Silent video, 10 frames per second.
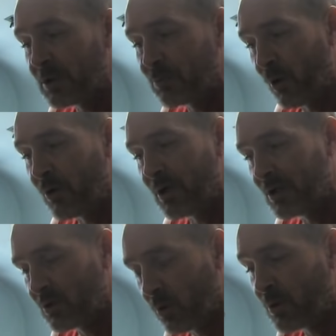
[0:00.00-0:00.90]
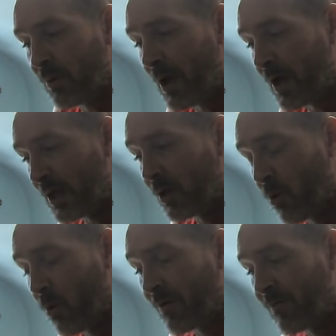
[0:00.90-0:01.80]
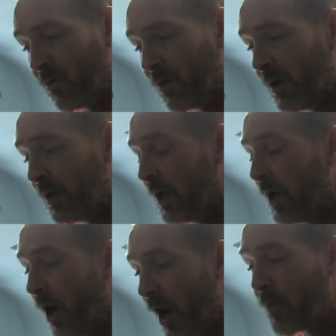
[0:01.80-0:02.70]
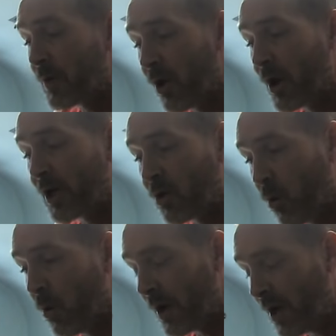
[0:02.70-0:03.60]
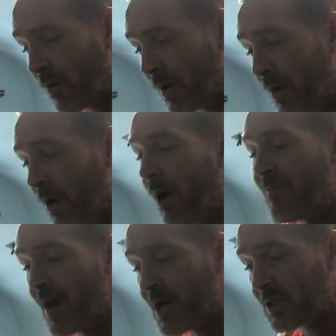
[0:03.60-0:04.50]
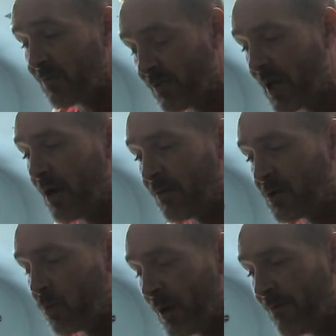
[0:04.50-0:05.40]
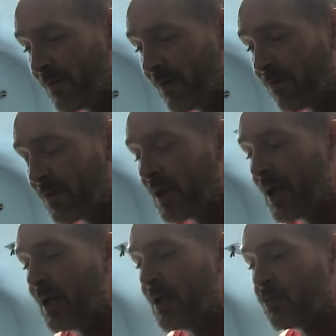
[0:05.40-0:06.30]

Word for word: spoken and talked about in a court of law. I would like a court hearing. I've asked for that on the 25th, and in